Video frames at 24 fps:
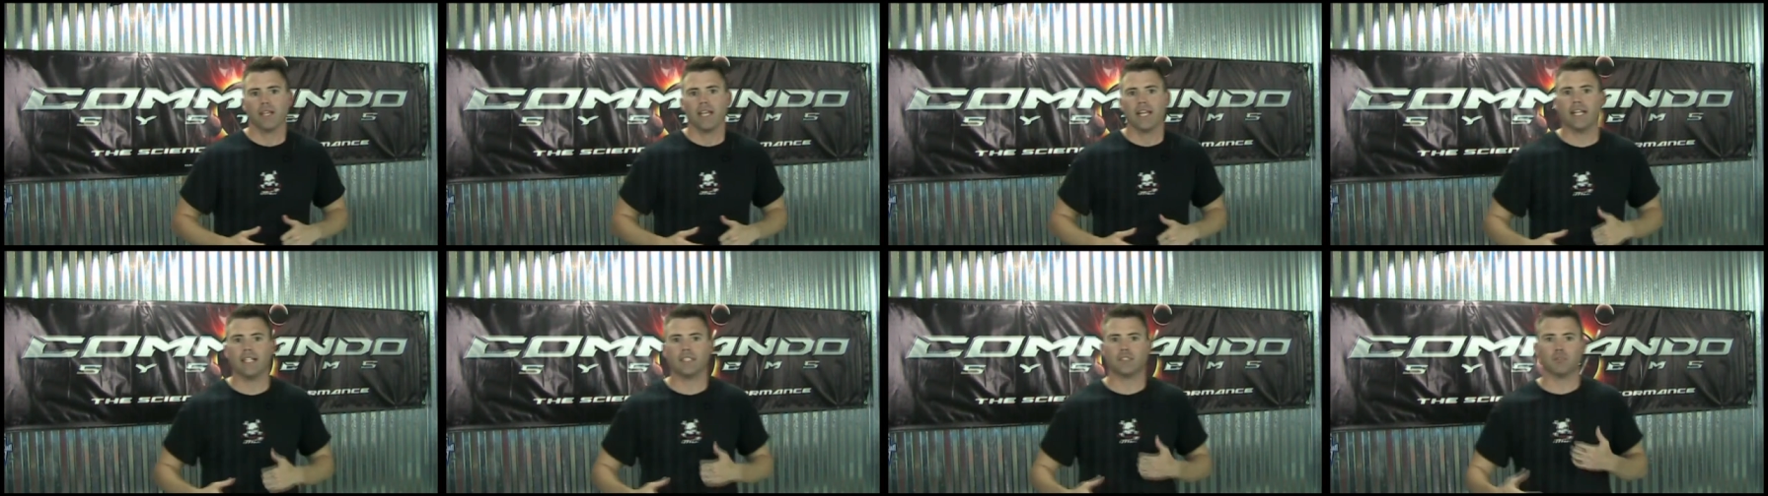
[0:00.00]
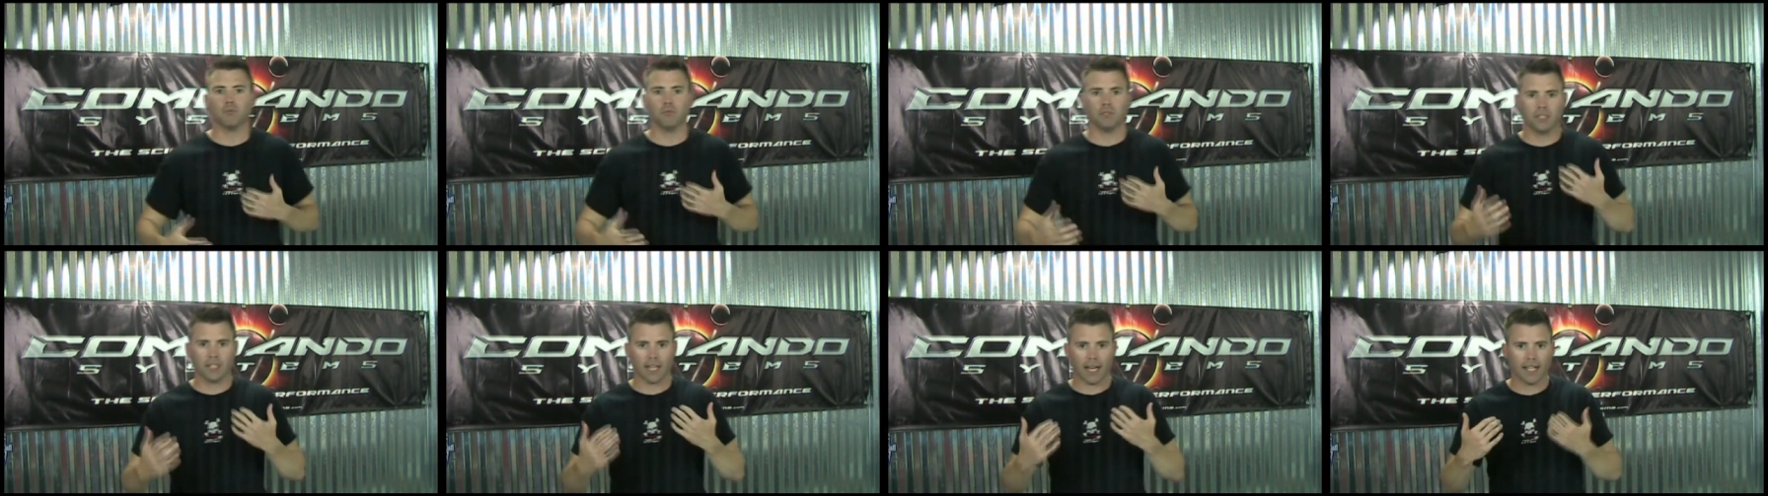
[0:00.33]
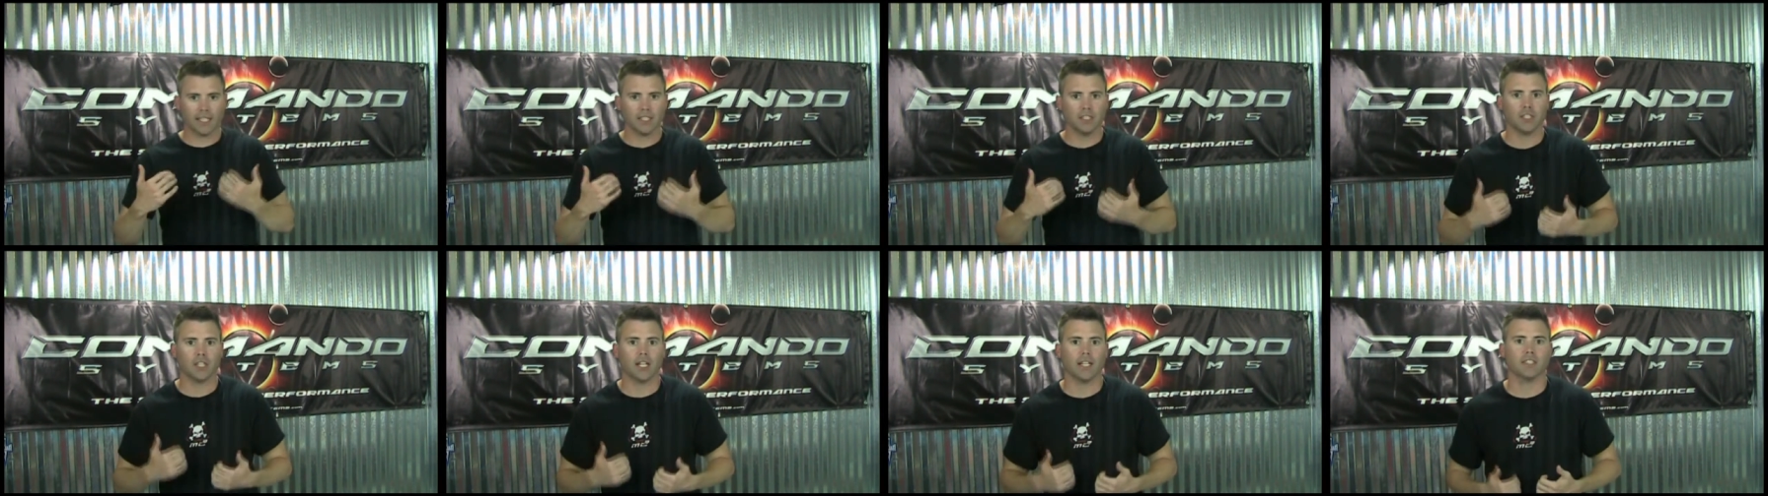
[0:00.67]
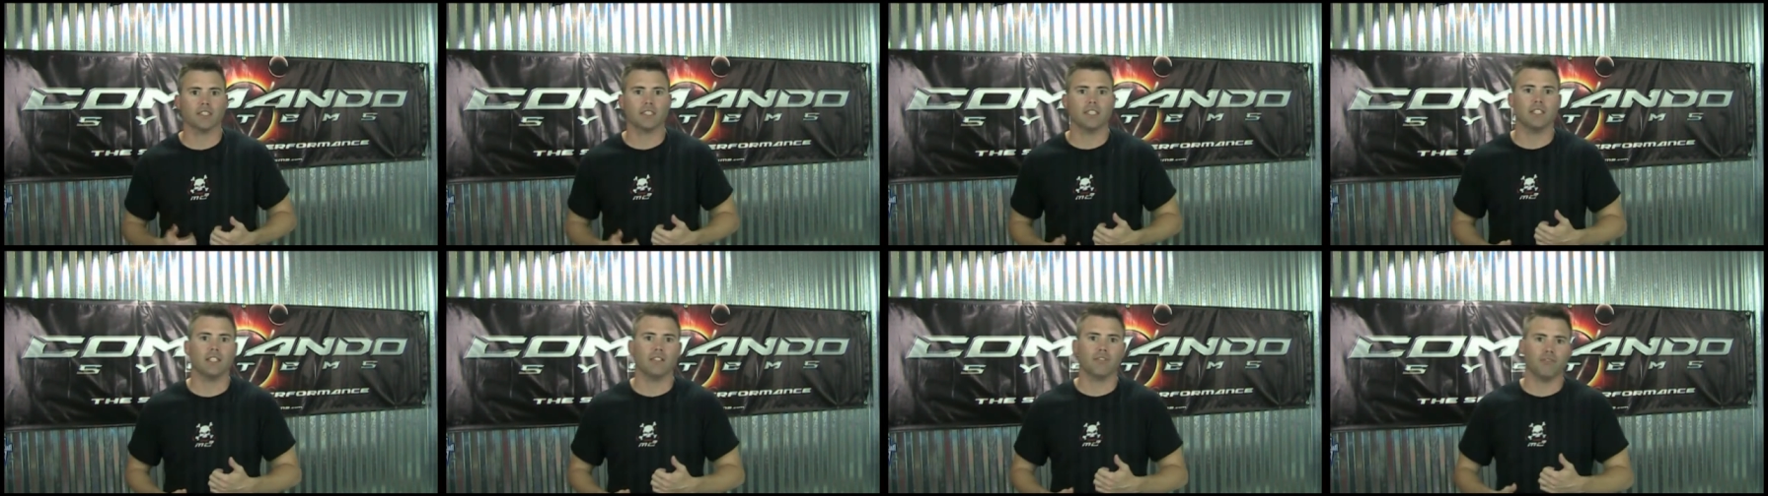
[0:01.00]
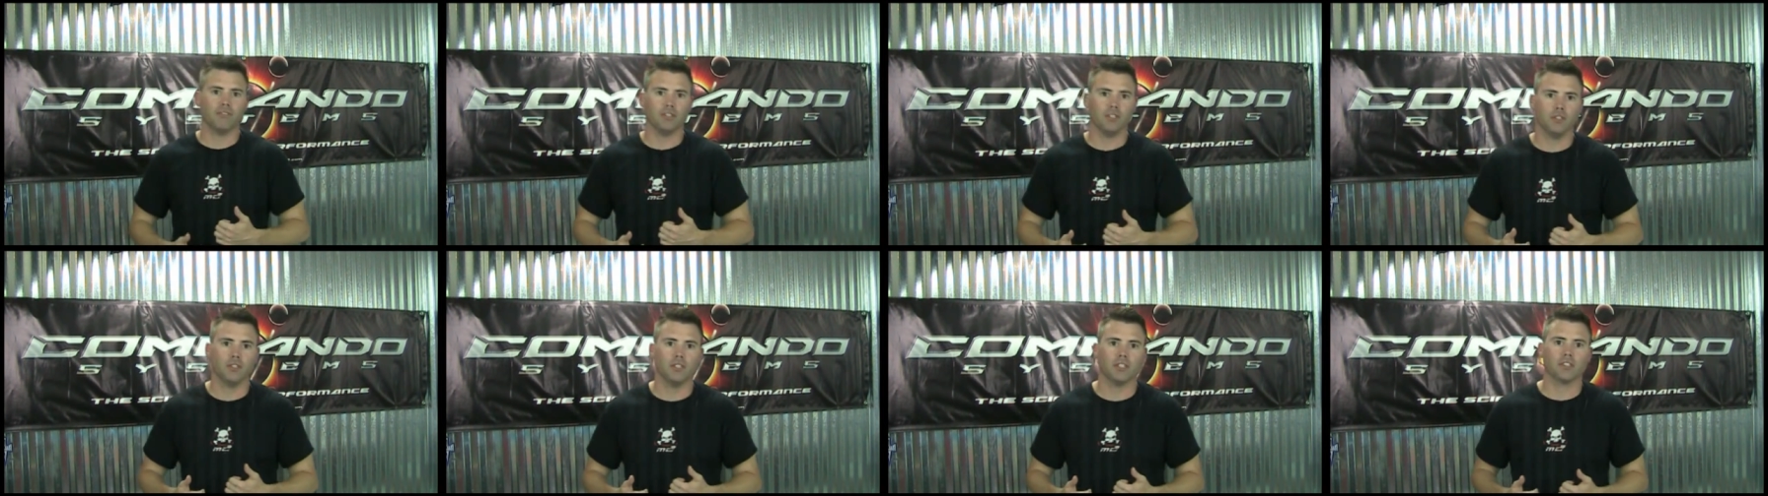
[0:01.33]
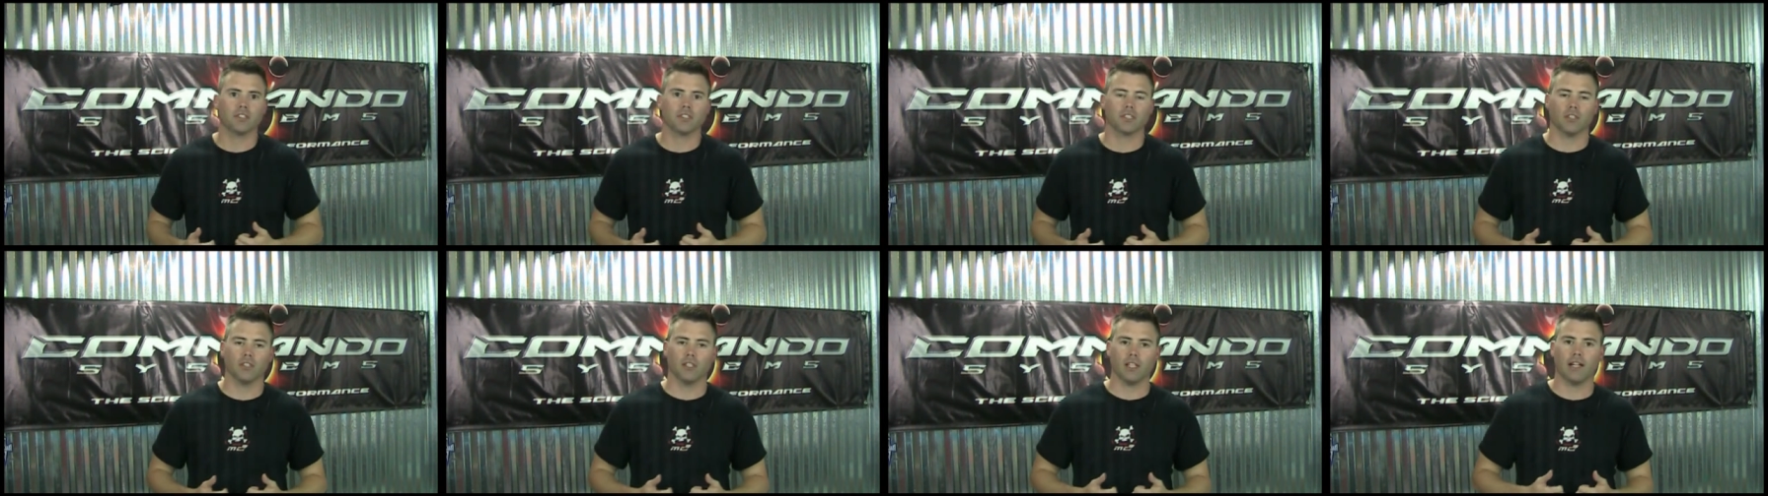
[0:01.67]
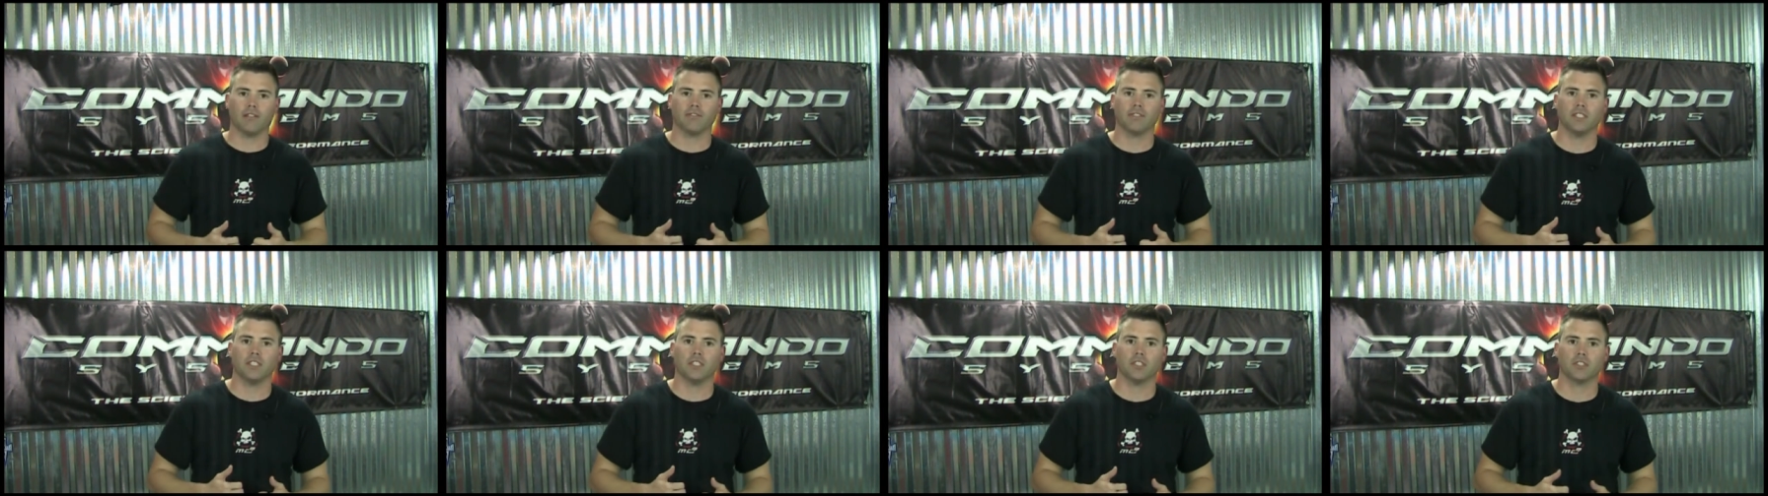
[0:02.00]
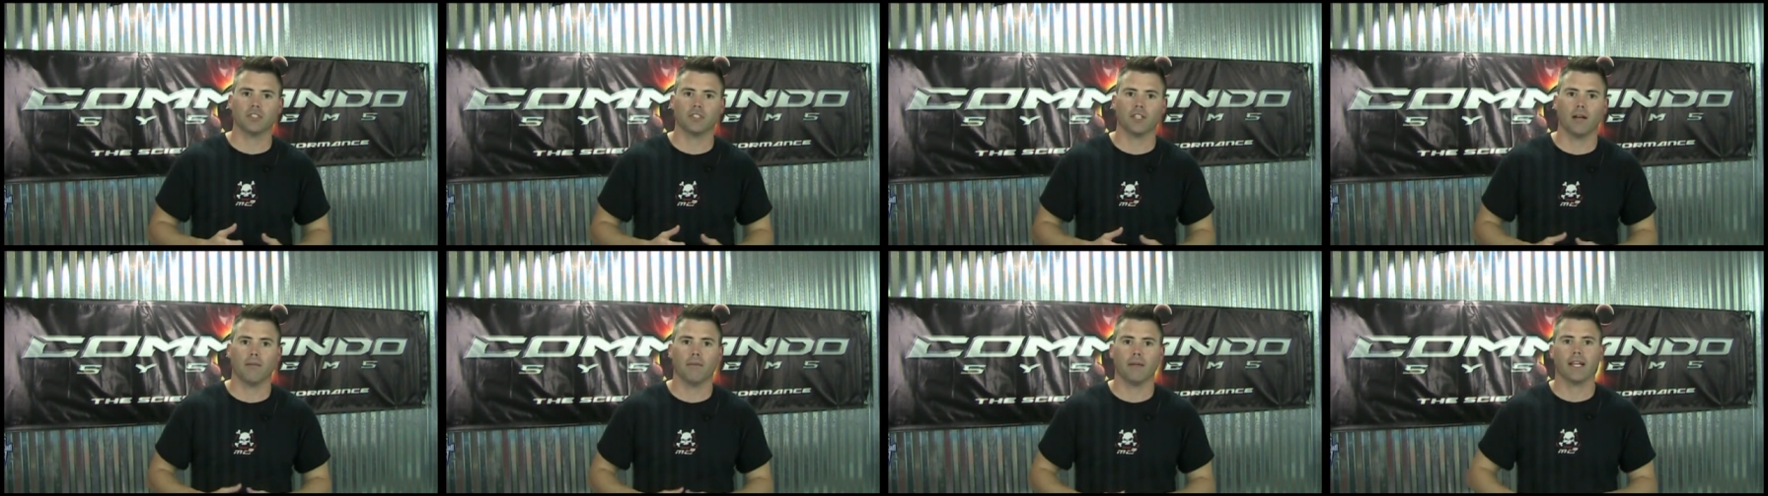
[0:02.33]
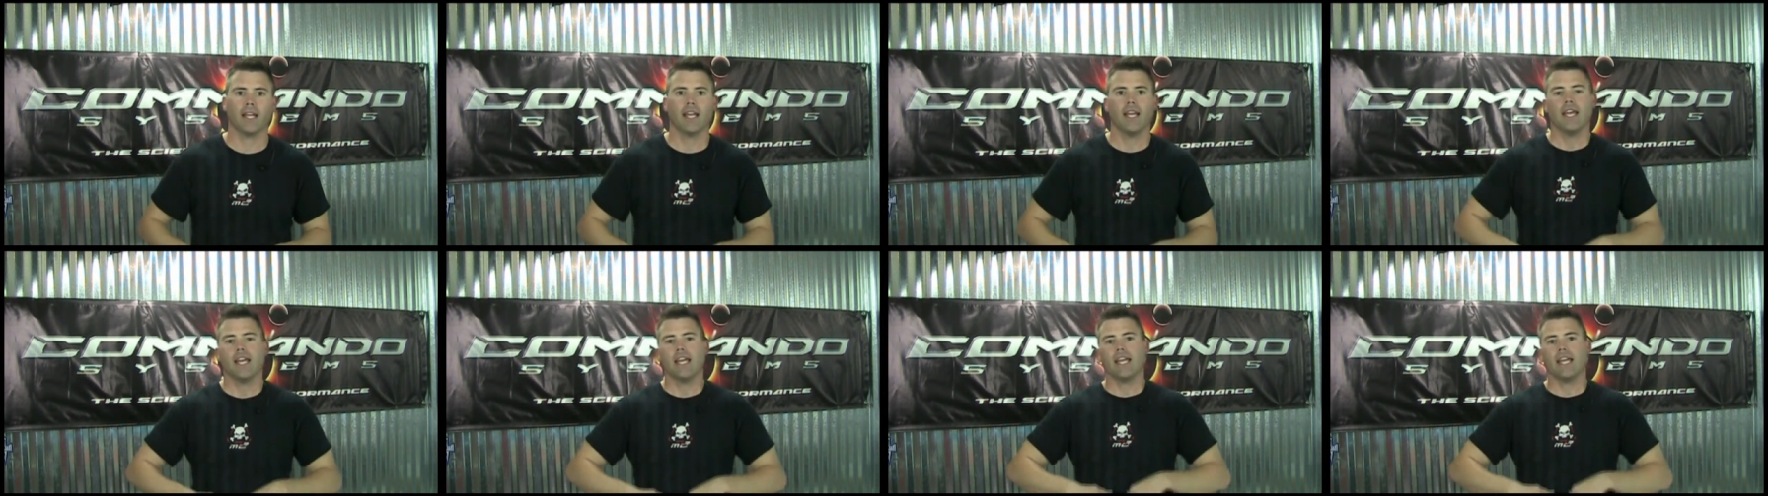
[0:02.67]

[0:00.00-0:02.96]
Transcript: It's digesting the food that's still left in your stomach.